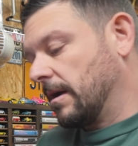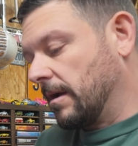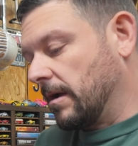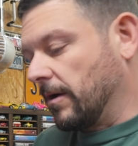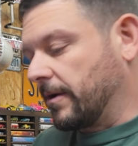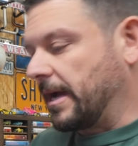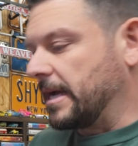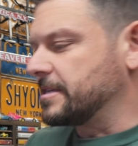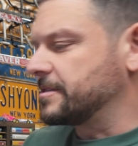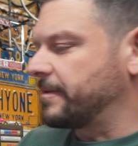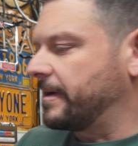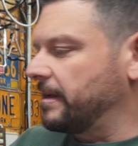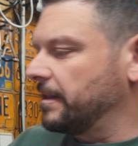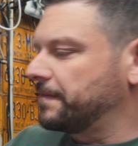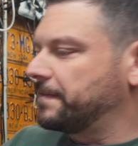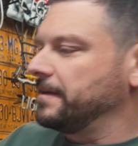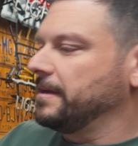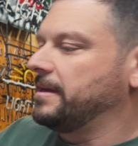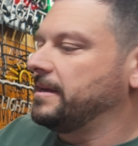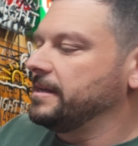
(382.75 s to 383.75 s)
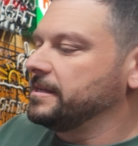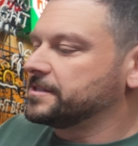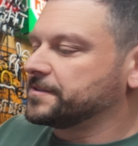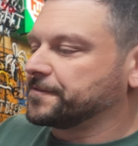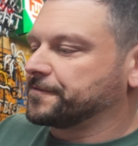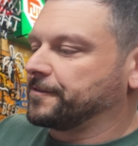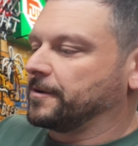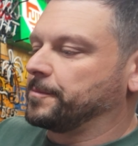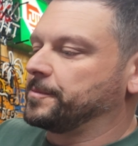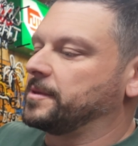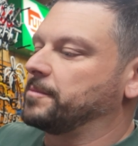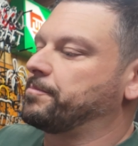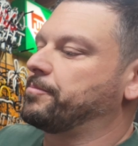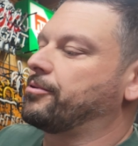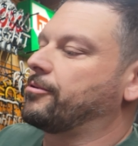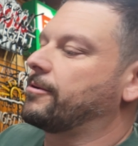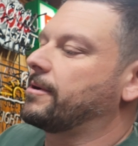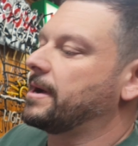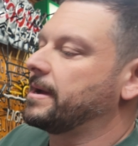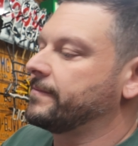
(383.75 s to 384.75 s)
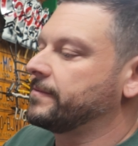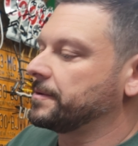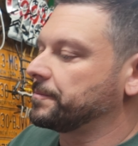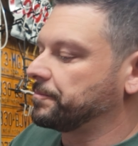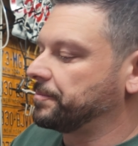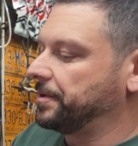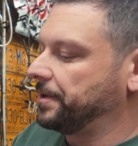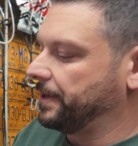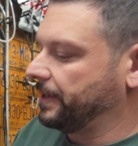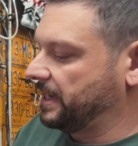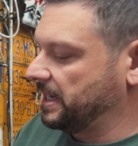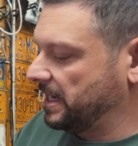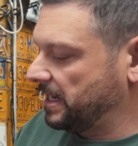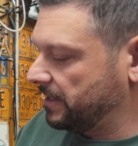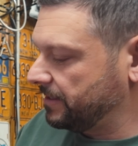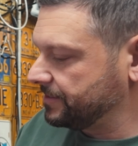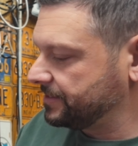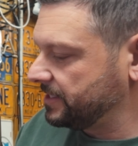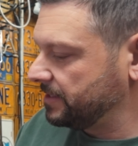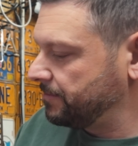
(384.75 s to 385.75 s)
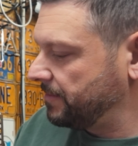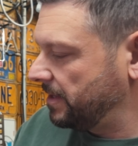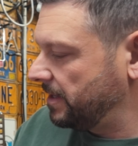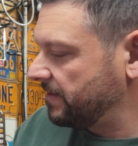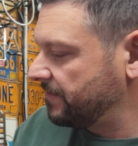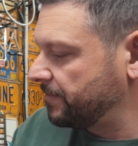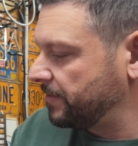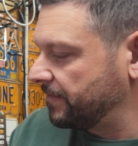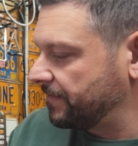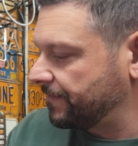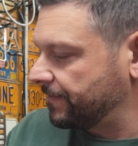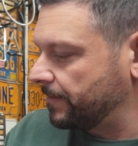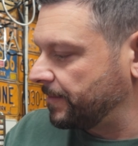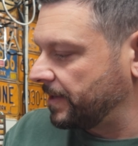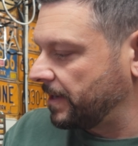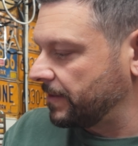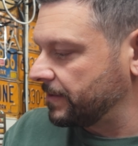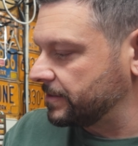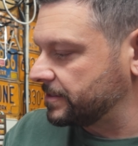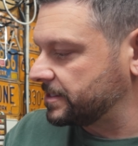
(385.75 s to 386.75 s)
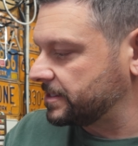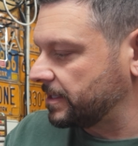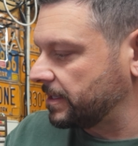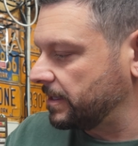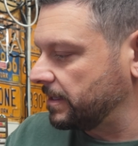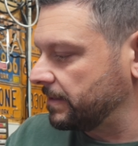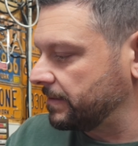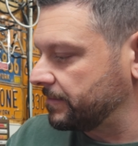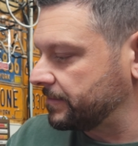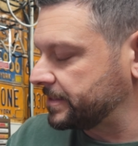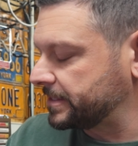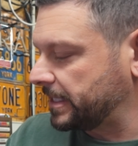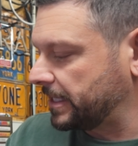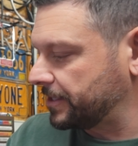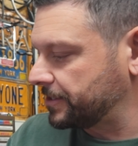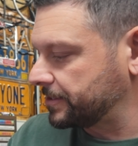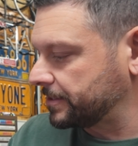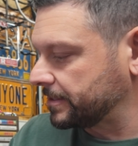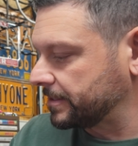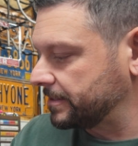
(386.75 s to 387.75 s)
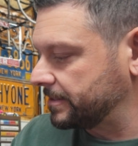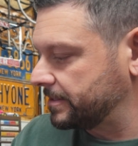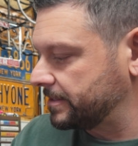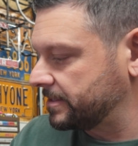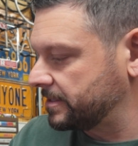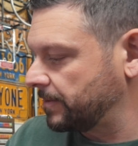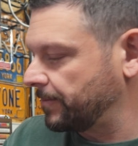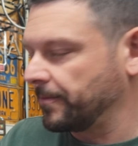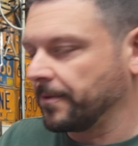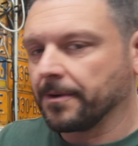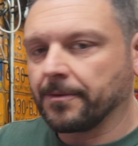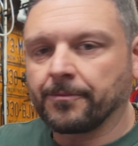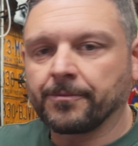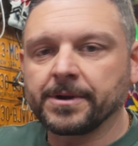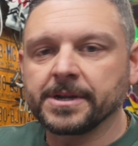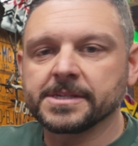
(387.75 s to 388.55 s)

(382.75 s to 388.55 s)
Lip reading: Okay, so I don't think he's from the private pick house. He may have been from another sale that was actually somewhat